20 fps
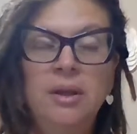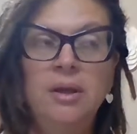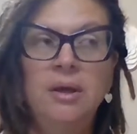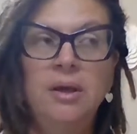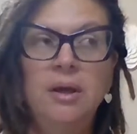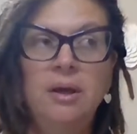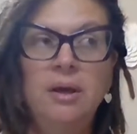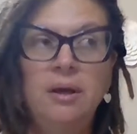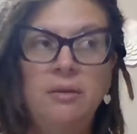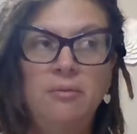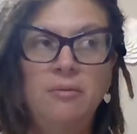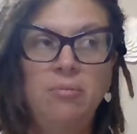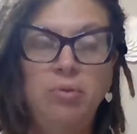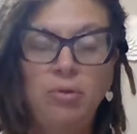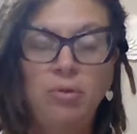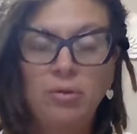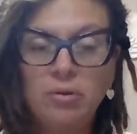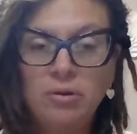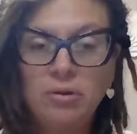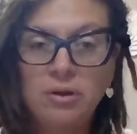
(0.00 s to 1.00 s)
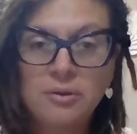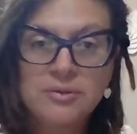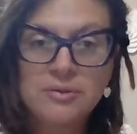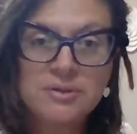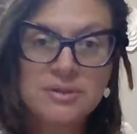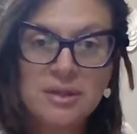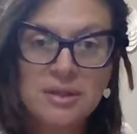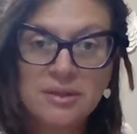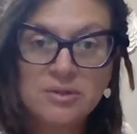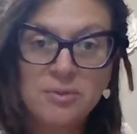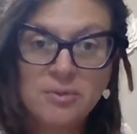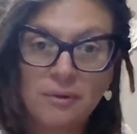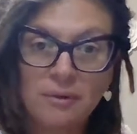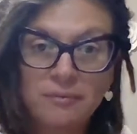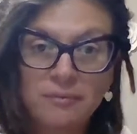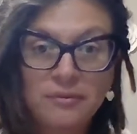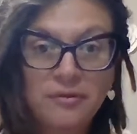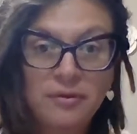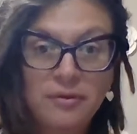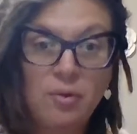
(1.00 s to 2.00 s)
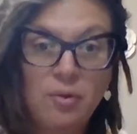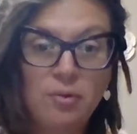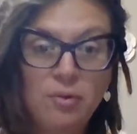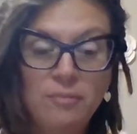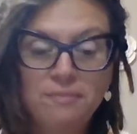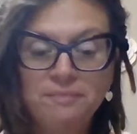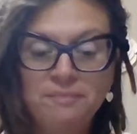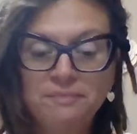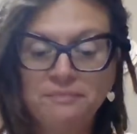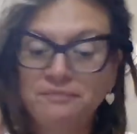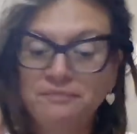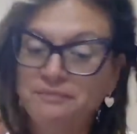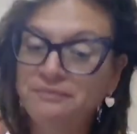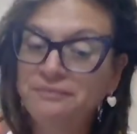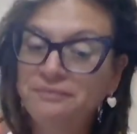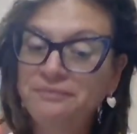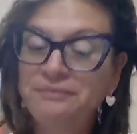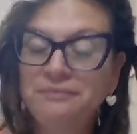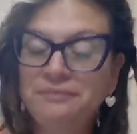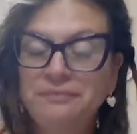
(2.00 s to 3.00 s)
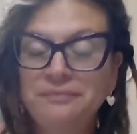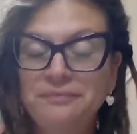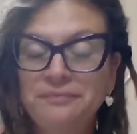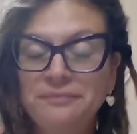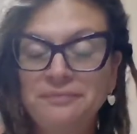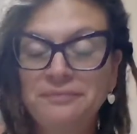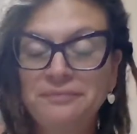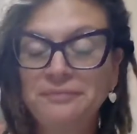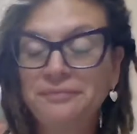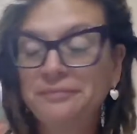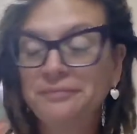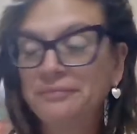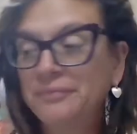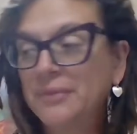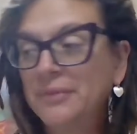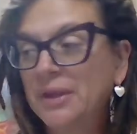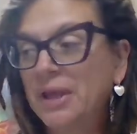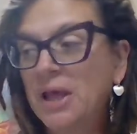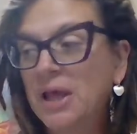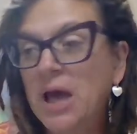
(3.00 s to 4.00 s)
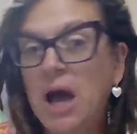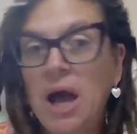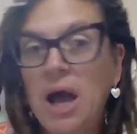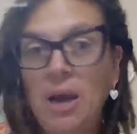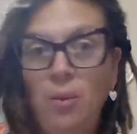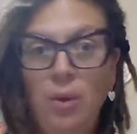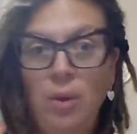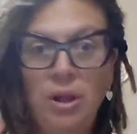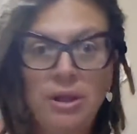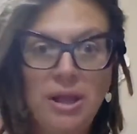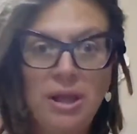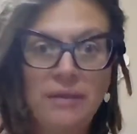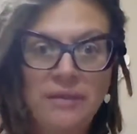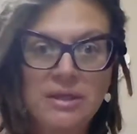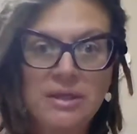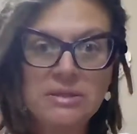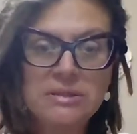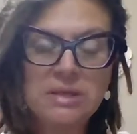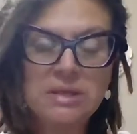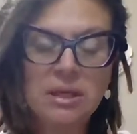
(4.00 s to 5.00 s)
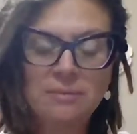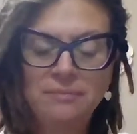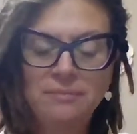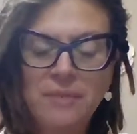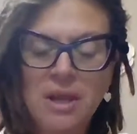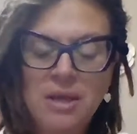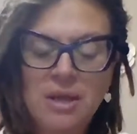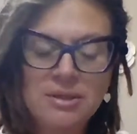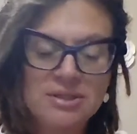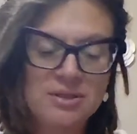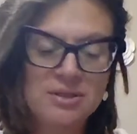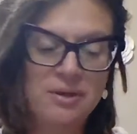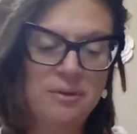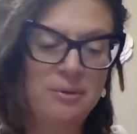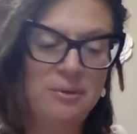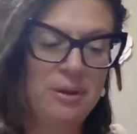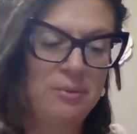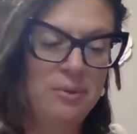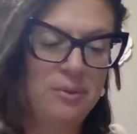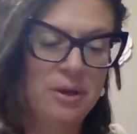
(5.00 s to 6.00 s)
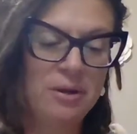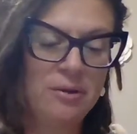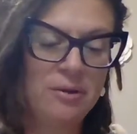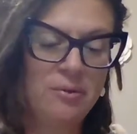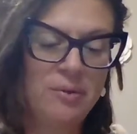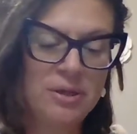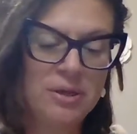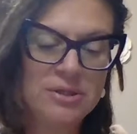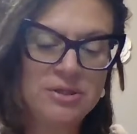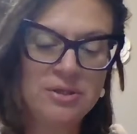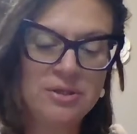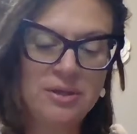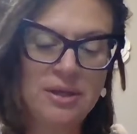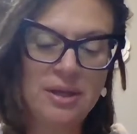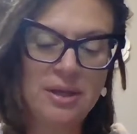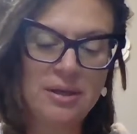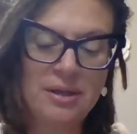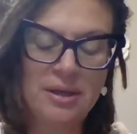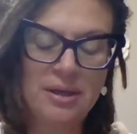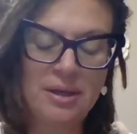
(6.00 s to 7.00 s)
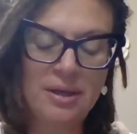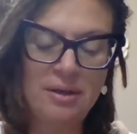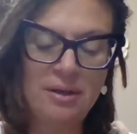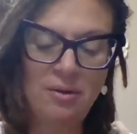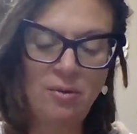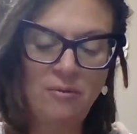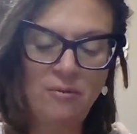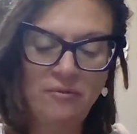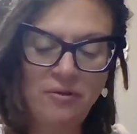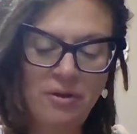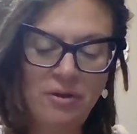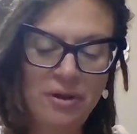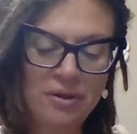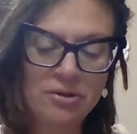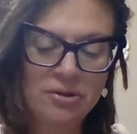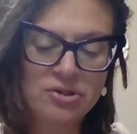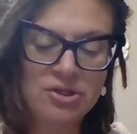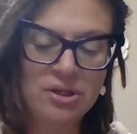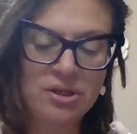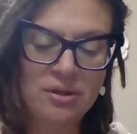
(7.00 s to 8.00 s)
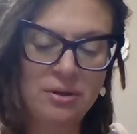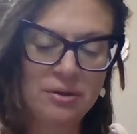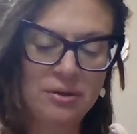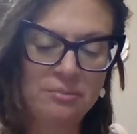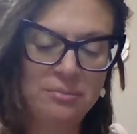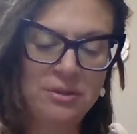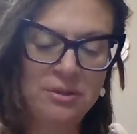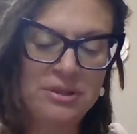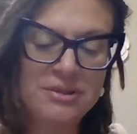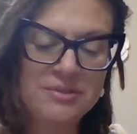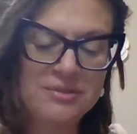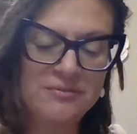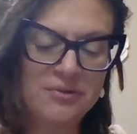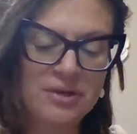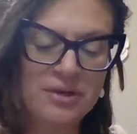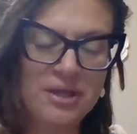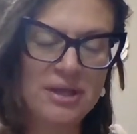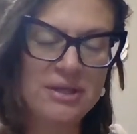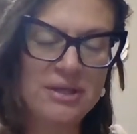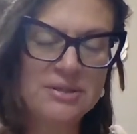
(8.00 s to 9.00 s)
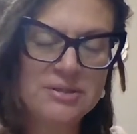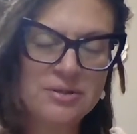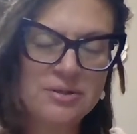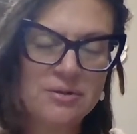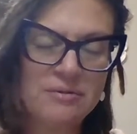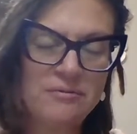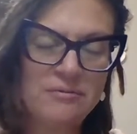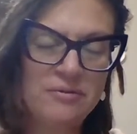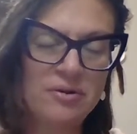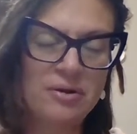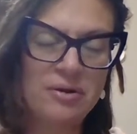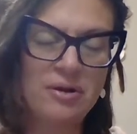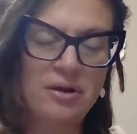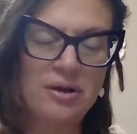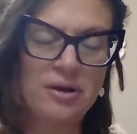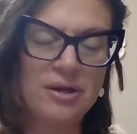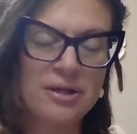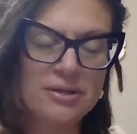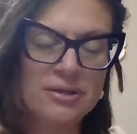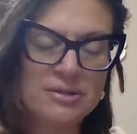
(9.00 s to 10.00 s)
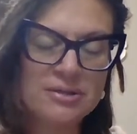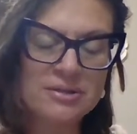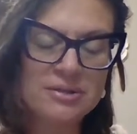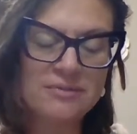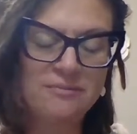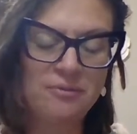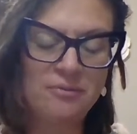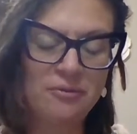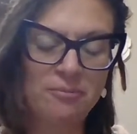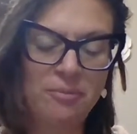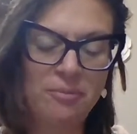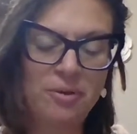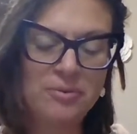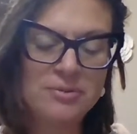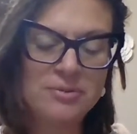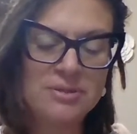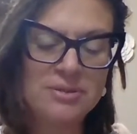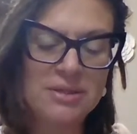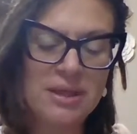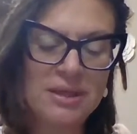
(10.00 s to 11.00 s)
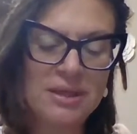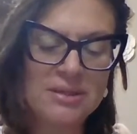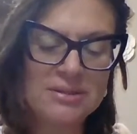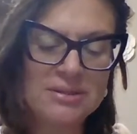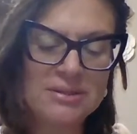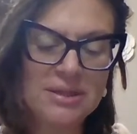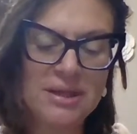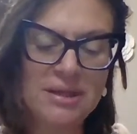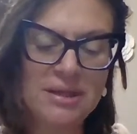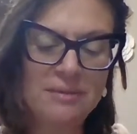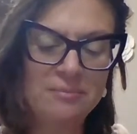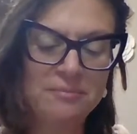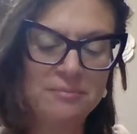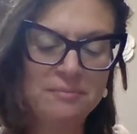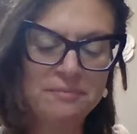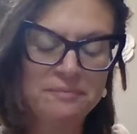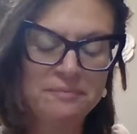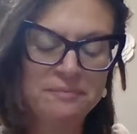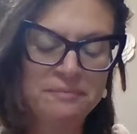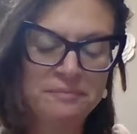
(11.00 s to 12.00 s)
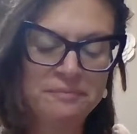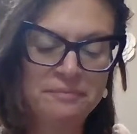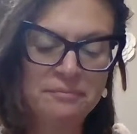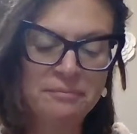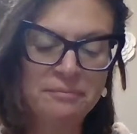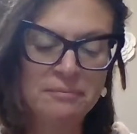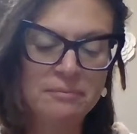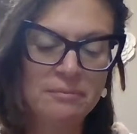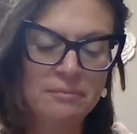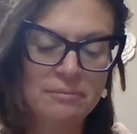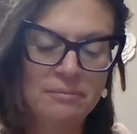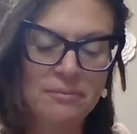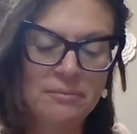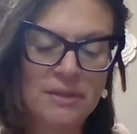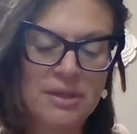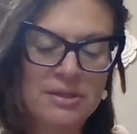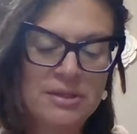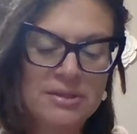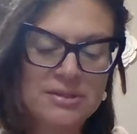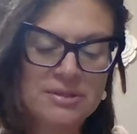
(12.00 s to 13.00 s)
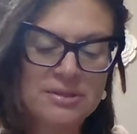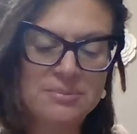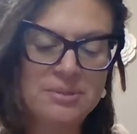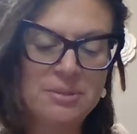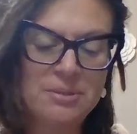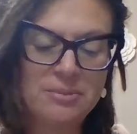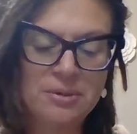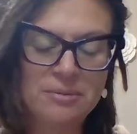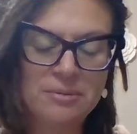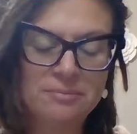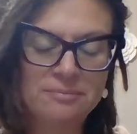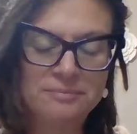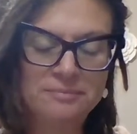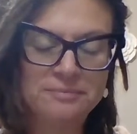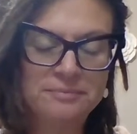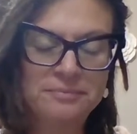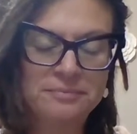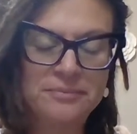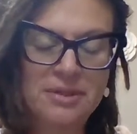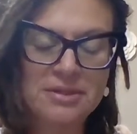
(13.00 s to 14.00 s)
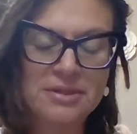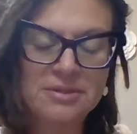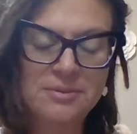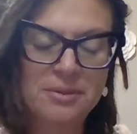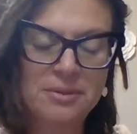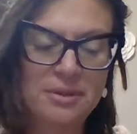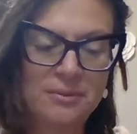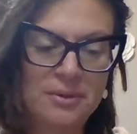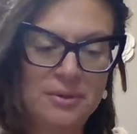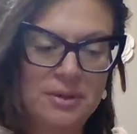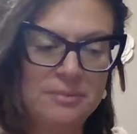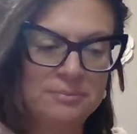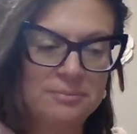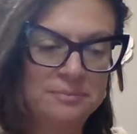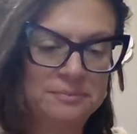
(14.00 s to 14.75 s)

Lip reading: The portal closes on the 12th. So I will get these done. So anyway, we are going to get an overall energy card, please, for Cancer for August, for post Lionsgate into September. That's what I want.